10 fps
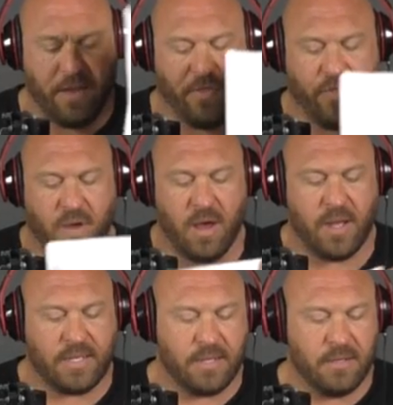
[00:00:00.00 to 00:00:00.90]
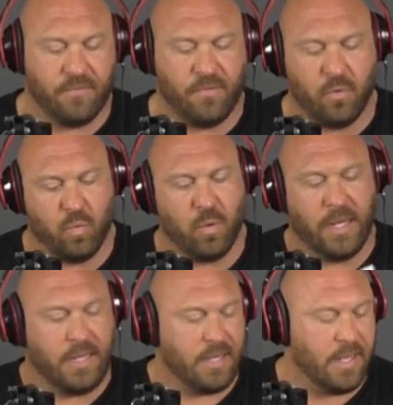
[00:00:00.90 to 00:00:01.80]
I thought of the
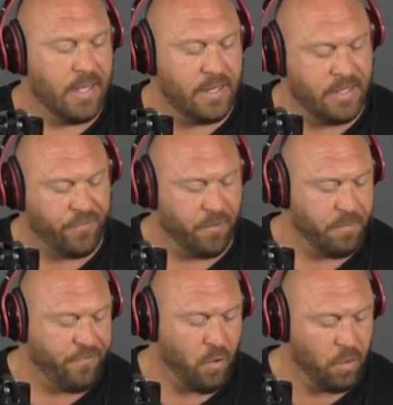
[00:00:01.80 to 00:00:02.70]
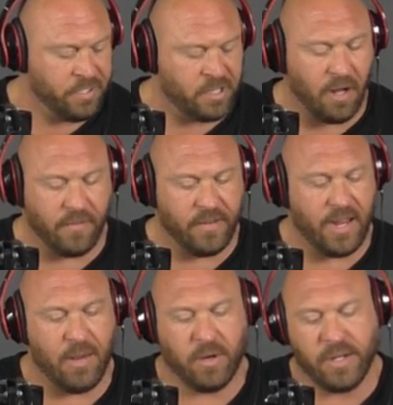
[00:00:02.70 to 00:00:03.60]
week, and it's from the Forbes thought of the
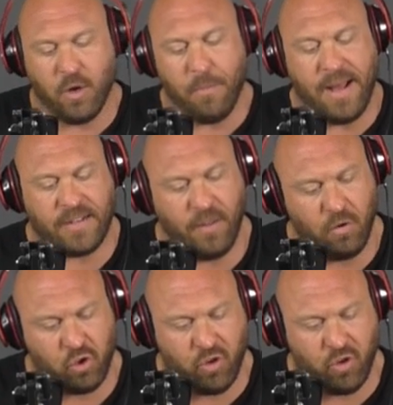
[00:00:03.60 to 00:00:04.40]
day. We're going to go back to the old